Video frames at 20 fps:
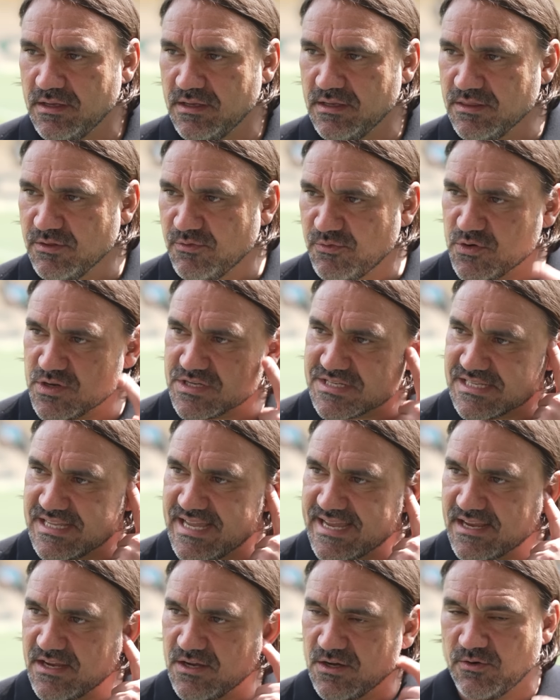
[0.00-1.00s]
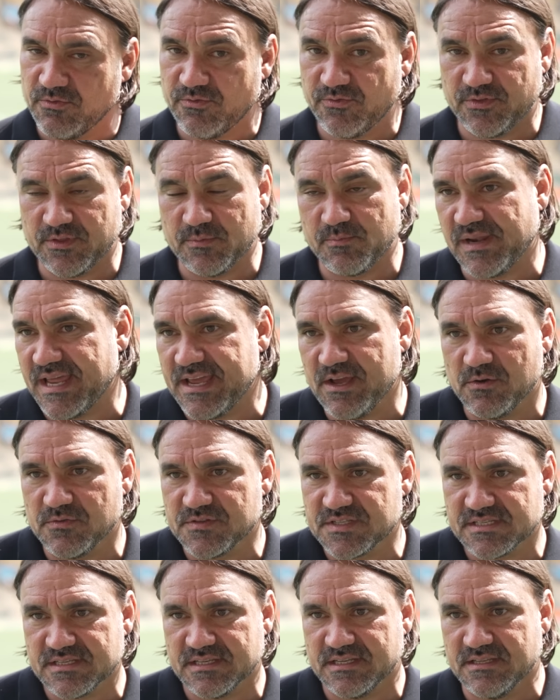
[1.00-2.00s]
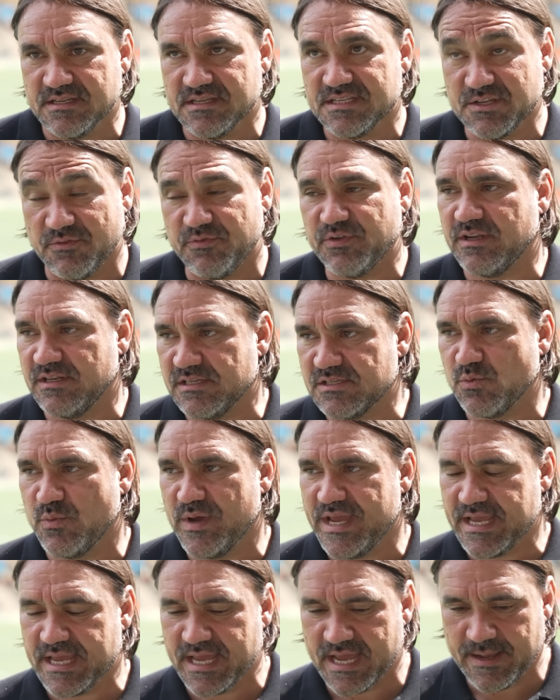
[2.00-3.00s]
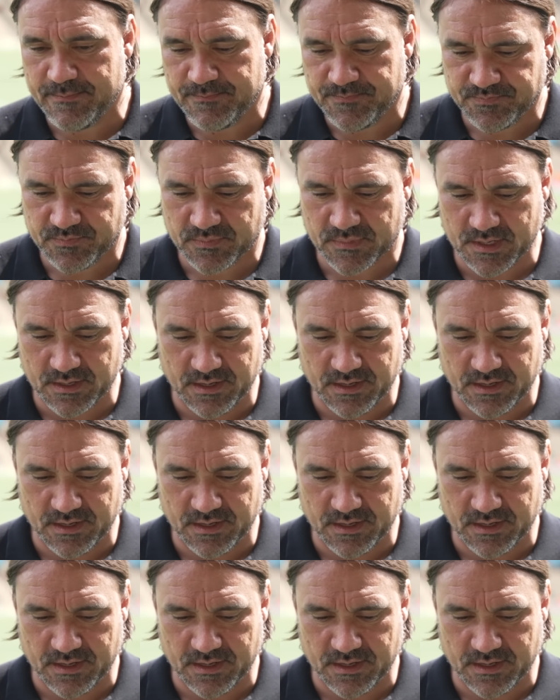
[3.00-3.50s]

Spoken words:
in the first leg of the playoffs in a difficult away game.